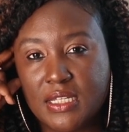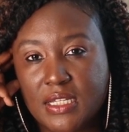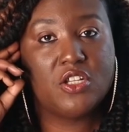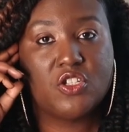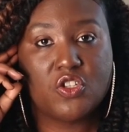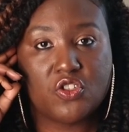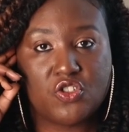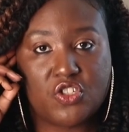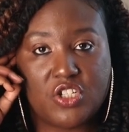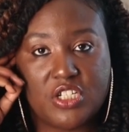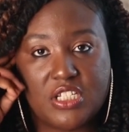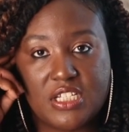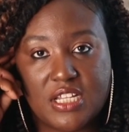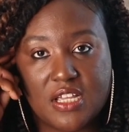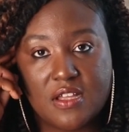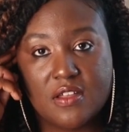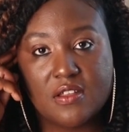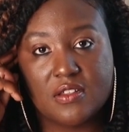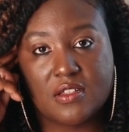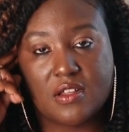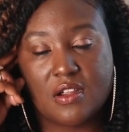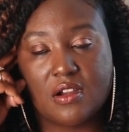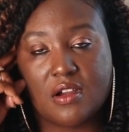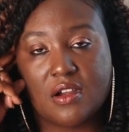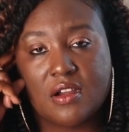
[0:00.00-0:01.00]
And so she
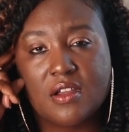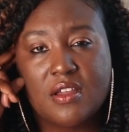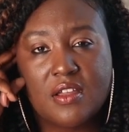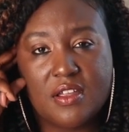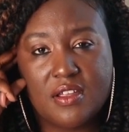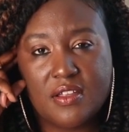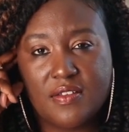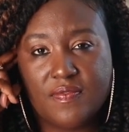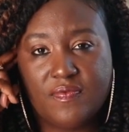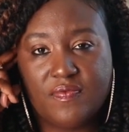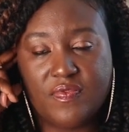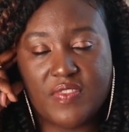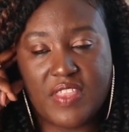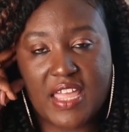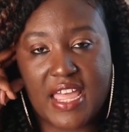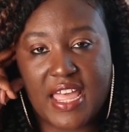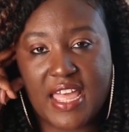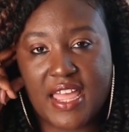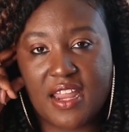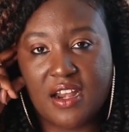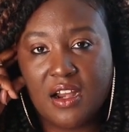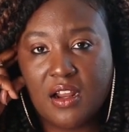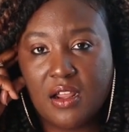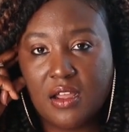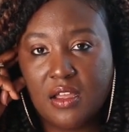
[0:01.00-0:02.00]
tells her
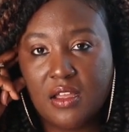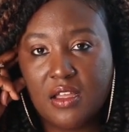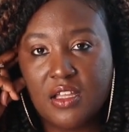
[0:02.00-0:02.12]
that